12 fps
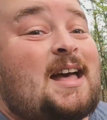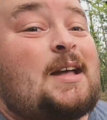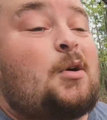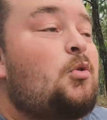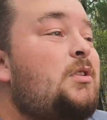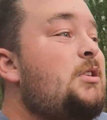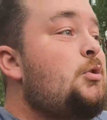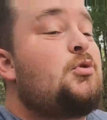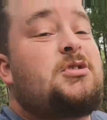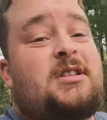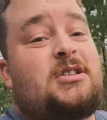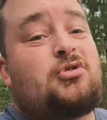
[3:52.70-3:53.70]
guy only
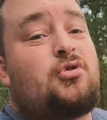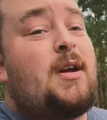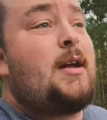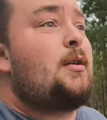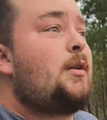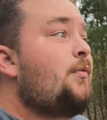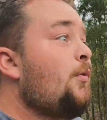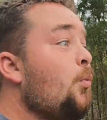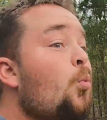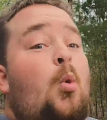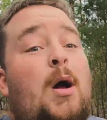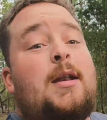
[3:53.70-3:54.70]
used this trailer for
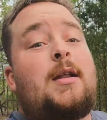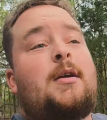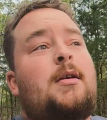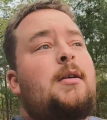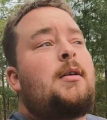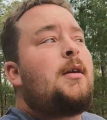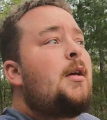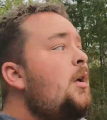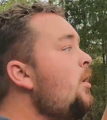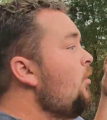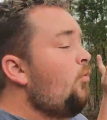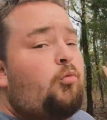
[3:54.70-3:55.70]
1
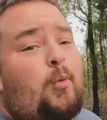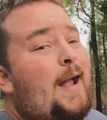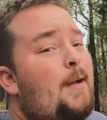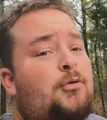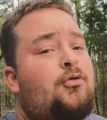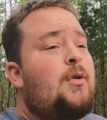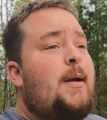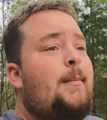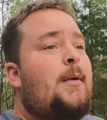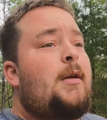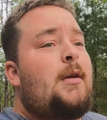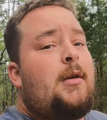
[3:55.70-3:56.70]
round trip.
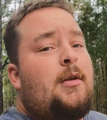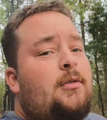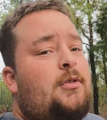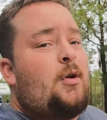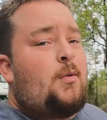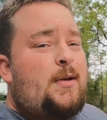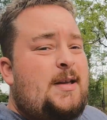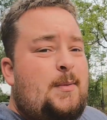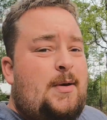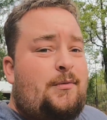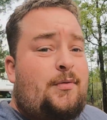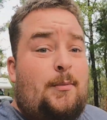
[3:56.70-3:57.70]
So he
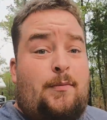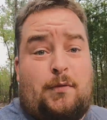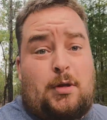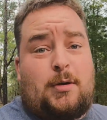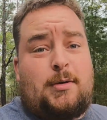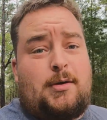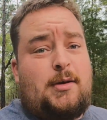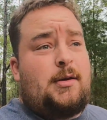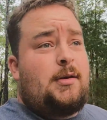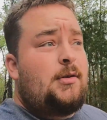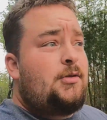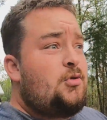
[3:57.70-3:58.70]
went from Florida
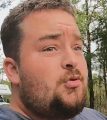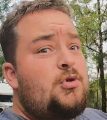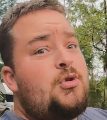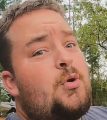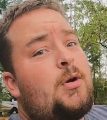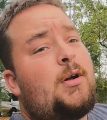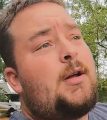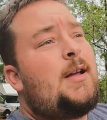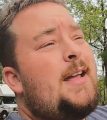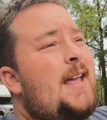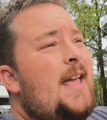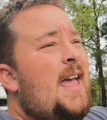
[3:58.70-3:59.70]
to New York
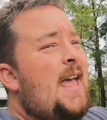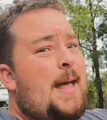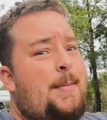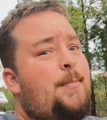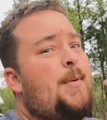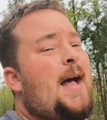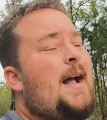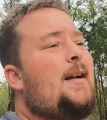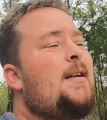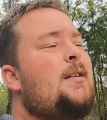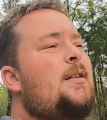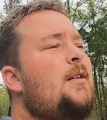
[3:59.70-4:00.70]
and
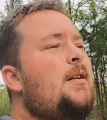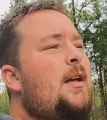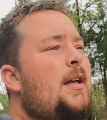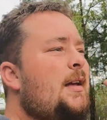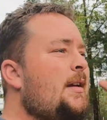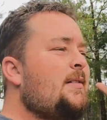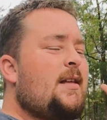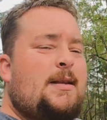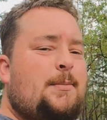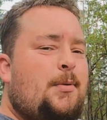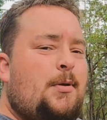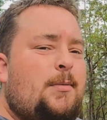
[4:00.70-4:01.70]
back. He said
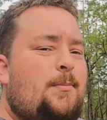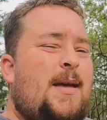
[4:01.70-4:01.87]
he put